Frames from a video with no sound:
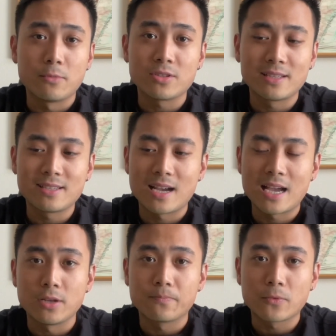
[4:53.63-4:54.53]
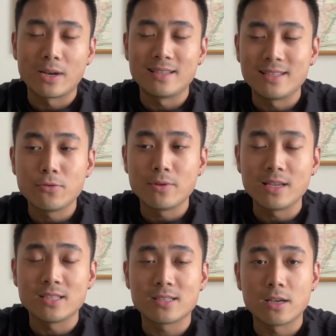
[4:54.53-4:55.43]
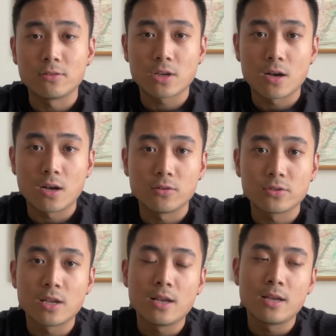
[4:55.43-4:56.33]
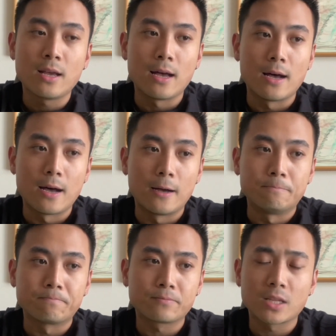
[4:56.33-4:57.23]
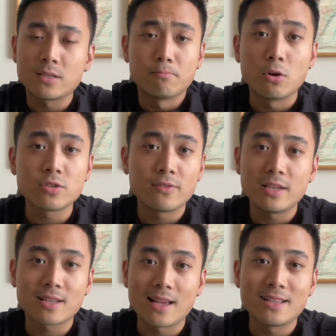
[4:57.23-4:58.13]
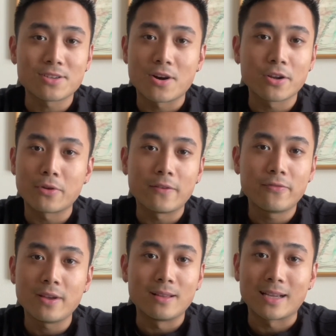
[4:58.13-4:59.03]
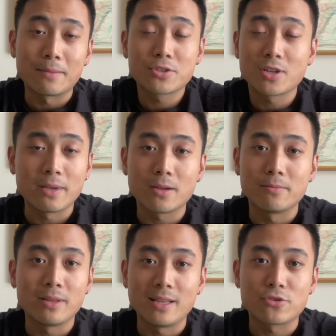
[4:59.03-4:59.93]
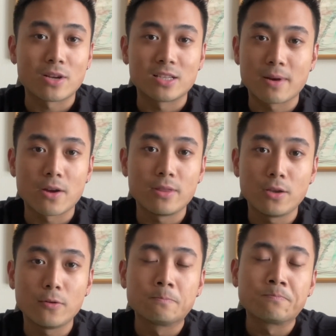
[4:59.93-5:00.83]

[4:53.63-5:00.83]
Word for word: Most of the time, when I deal with these sales calls, um, most of these clients aren't a great fit. Like I'm just gonna be completely transparent with you.